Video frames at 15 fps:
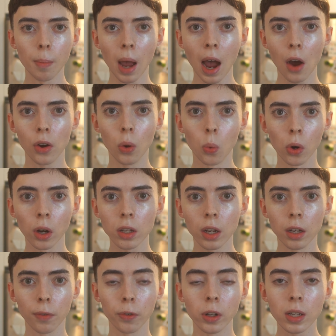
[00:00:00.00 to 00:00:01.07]
how it works on
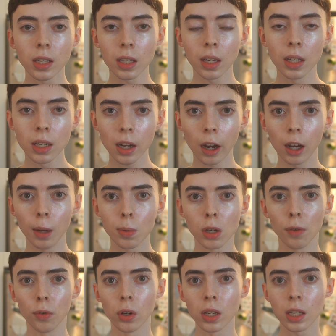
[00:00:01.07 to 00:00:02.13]
different skin types,
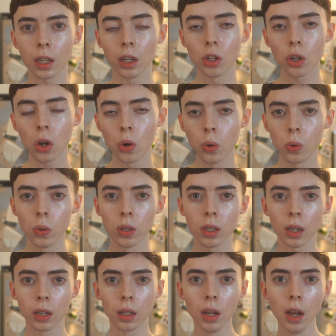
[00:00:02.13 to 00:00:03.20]
different skin tones
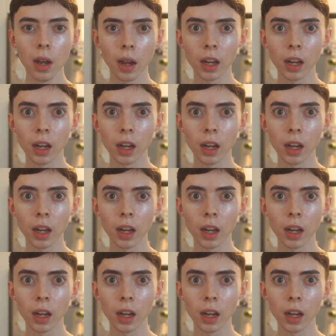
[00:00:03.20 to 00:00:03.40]
and,